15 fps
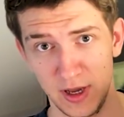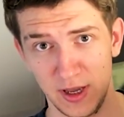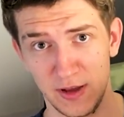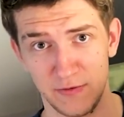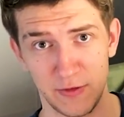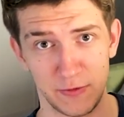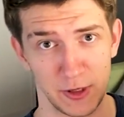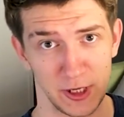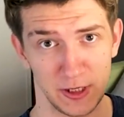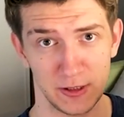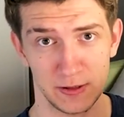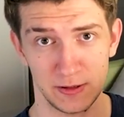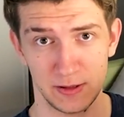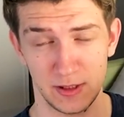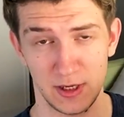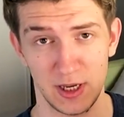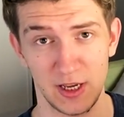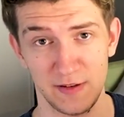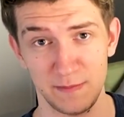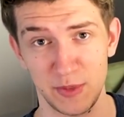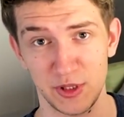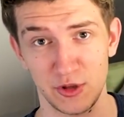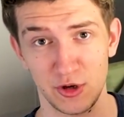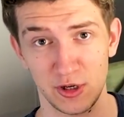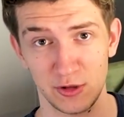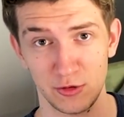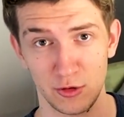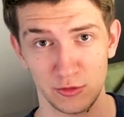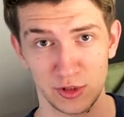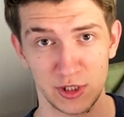have a thing. I've been an
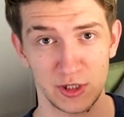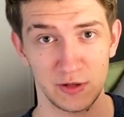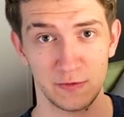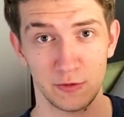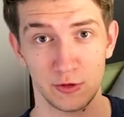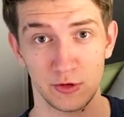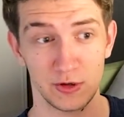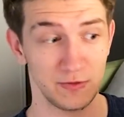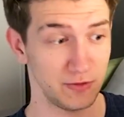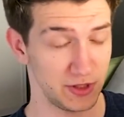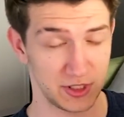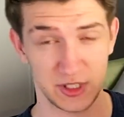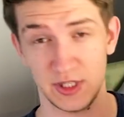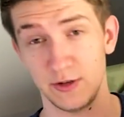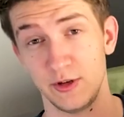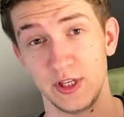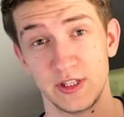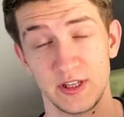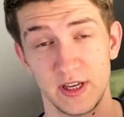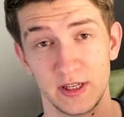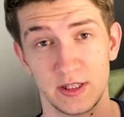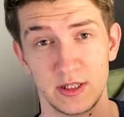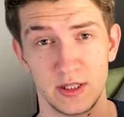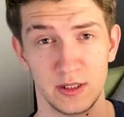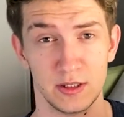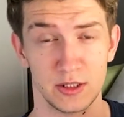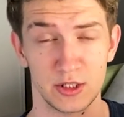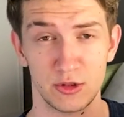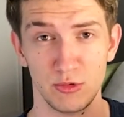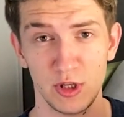owner for this Series X
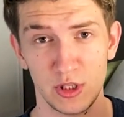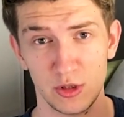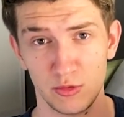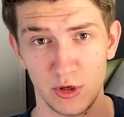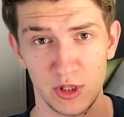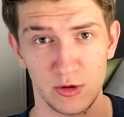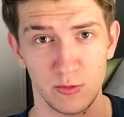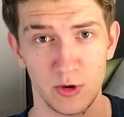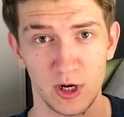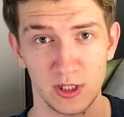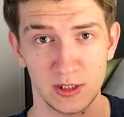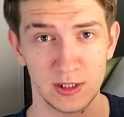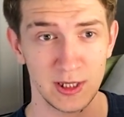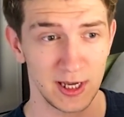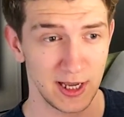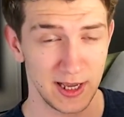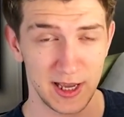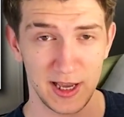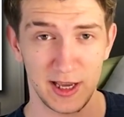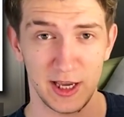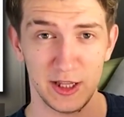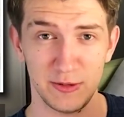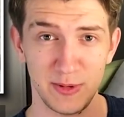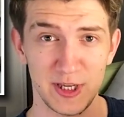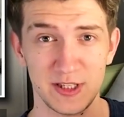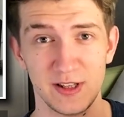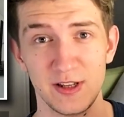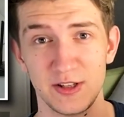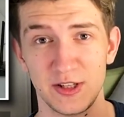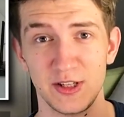since 2021, and
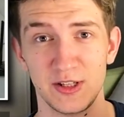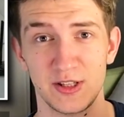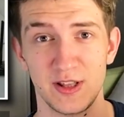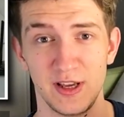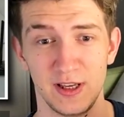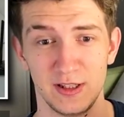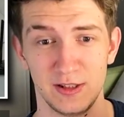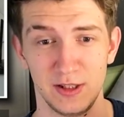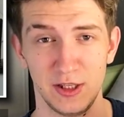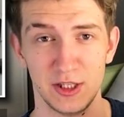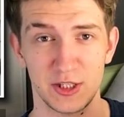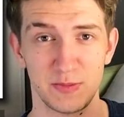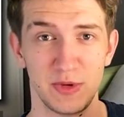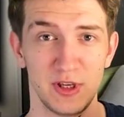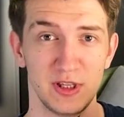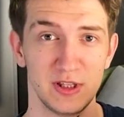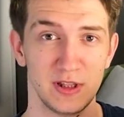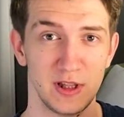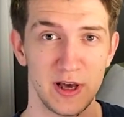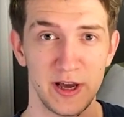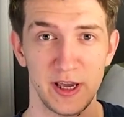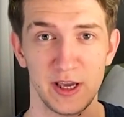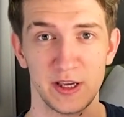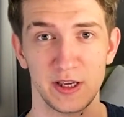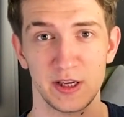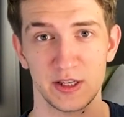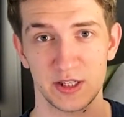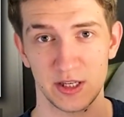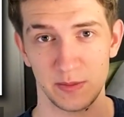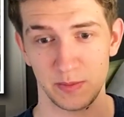basically since then it's been lying
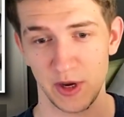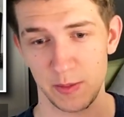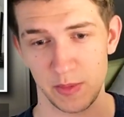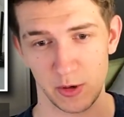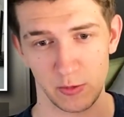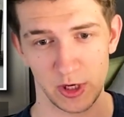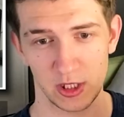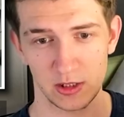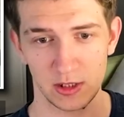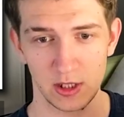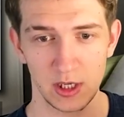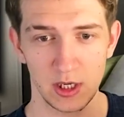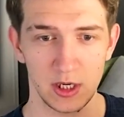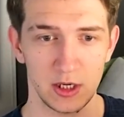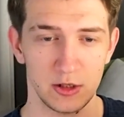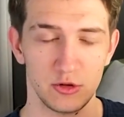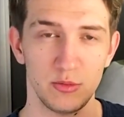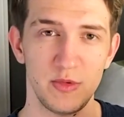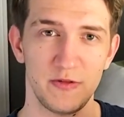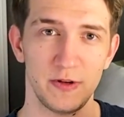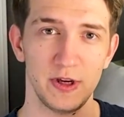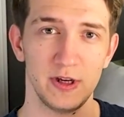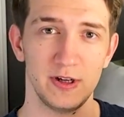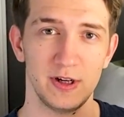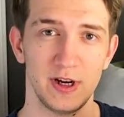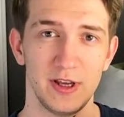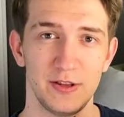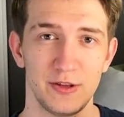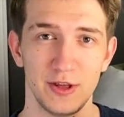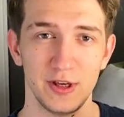as a paperweight. To be fair,
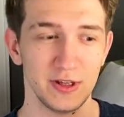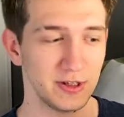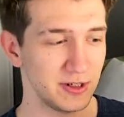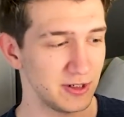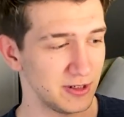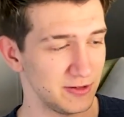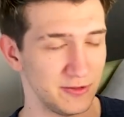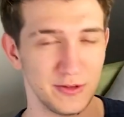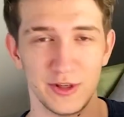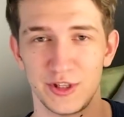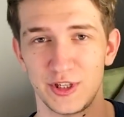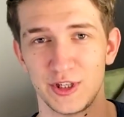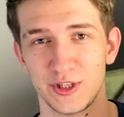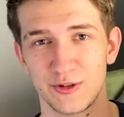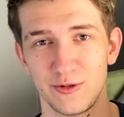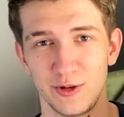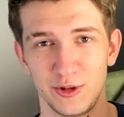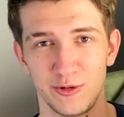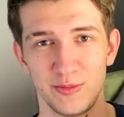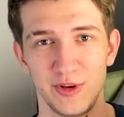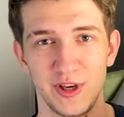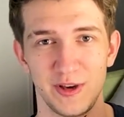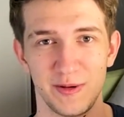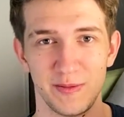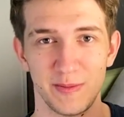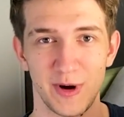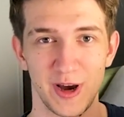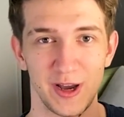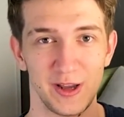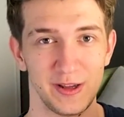I think this is going to be
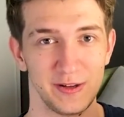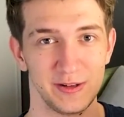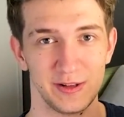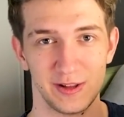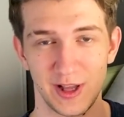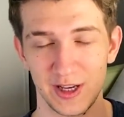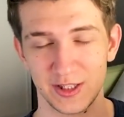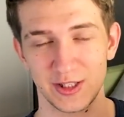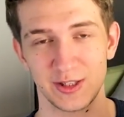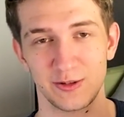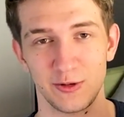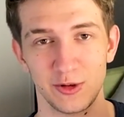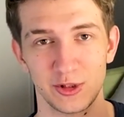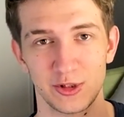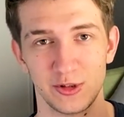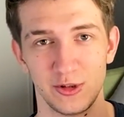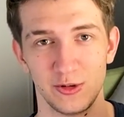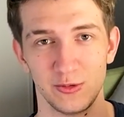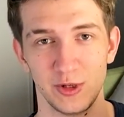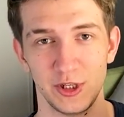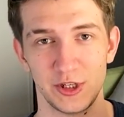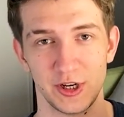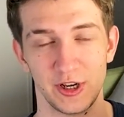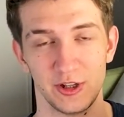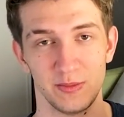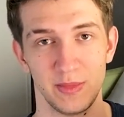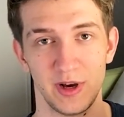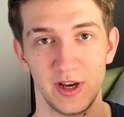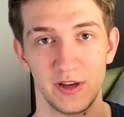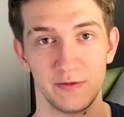my last console which I'll
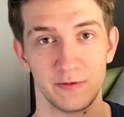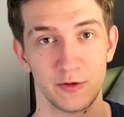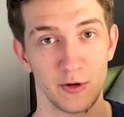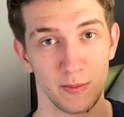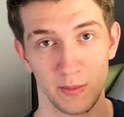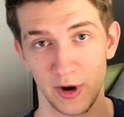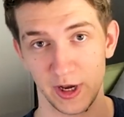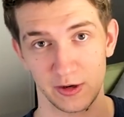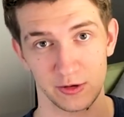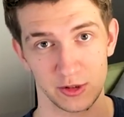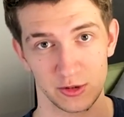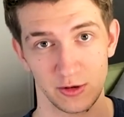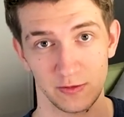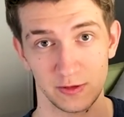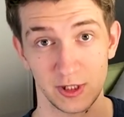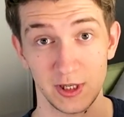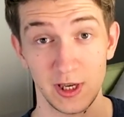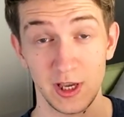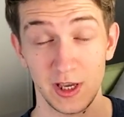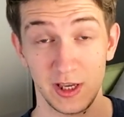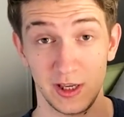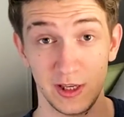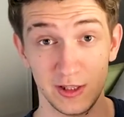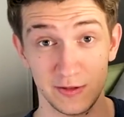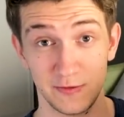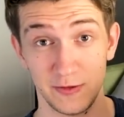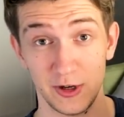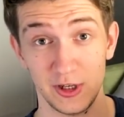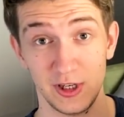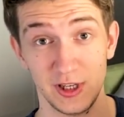buy from Microsoft. It,
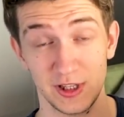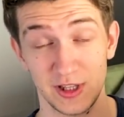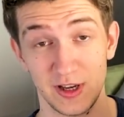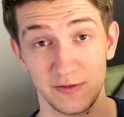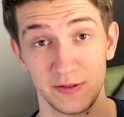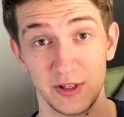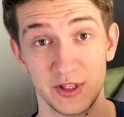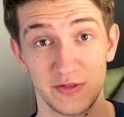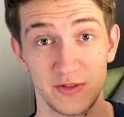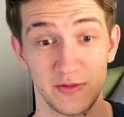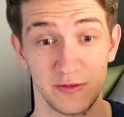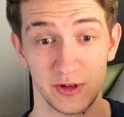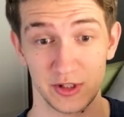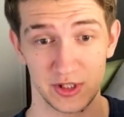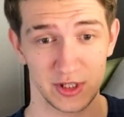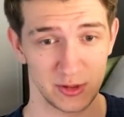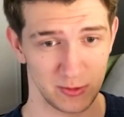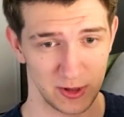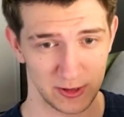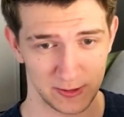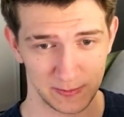funnily enough, is the first as well.